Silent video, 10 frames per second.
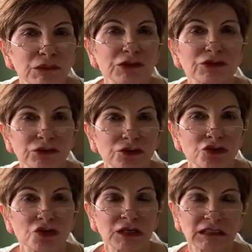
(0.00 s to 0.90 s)

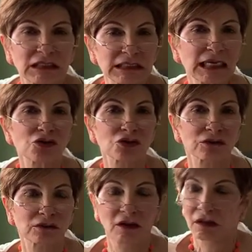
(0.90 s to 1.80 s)
research station,
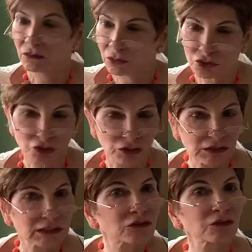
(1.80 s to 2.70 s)
which
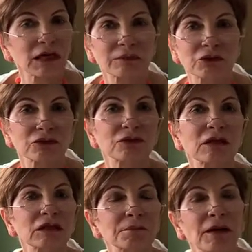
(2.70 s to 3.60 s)
is ascribed to the
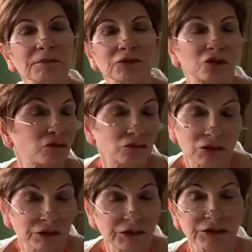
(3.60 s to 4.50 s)

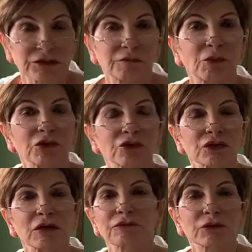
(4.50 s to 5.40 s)
University of Puerto
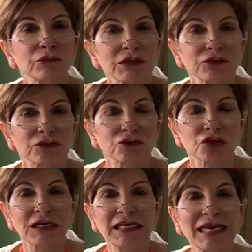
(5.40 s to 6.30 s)
Rico for research.
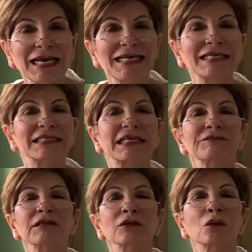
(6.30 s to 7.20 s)
It has
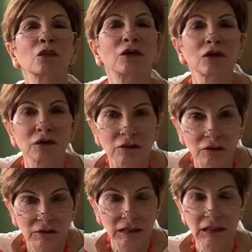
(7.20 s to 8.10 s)
given the
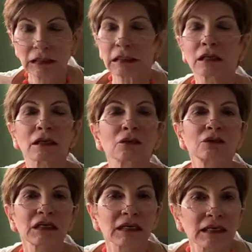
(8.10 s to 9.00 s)
world,
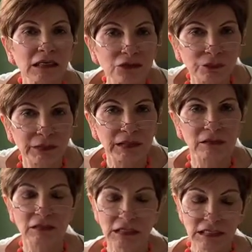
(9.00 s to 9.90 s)
including Israel,